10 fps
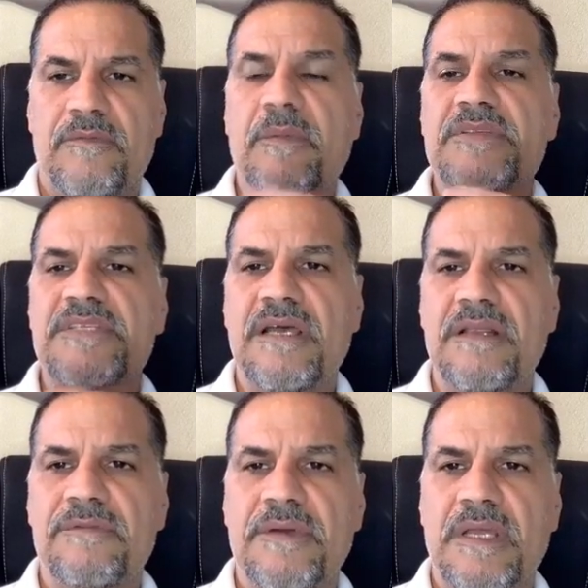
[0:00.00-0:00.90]
For
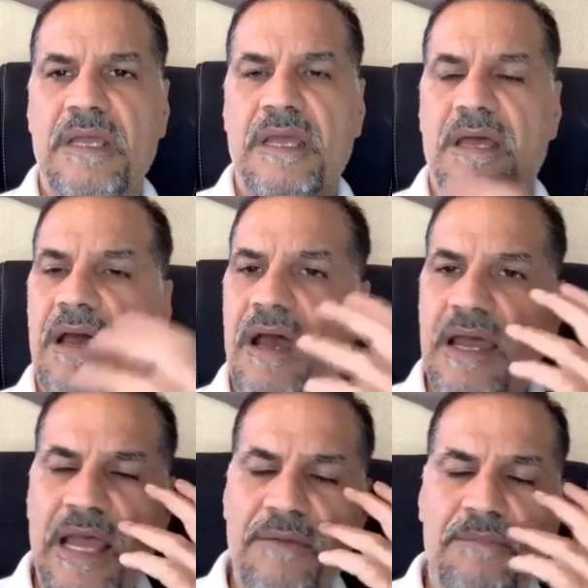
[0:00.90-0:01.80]
myself,
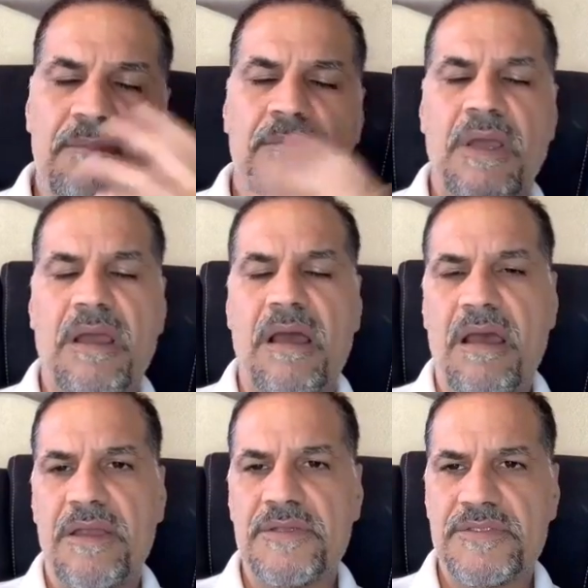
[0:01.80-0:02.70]
I have my
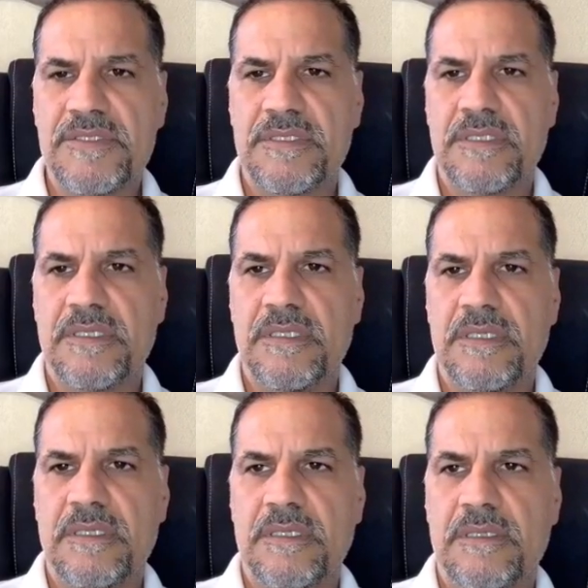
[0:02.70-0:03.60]
eyes,
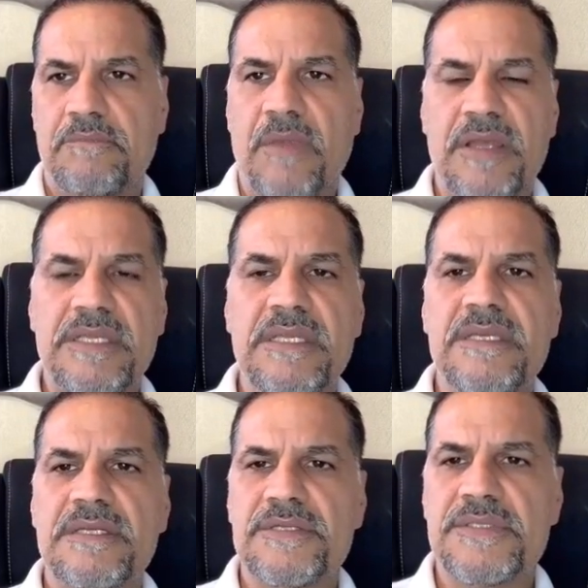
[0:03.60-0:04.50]
my
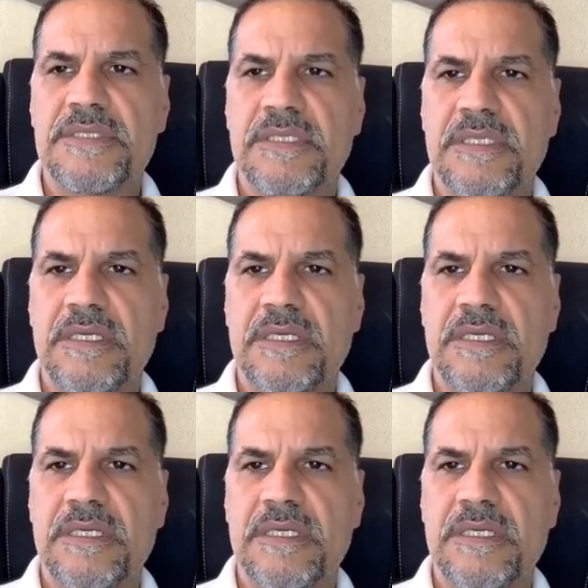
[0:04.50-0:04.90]
ears,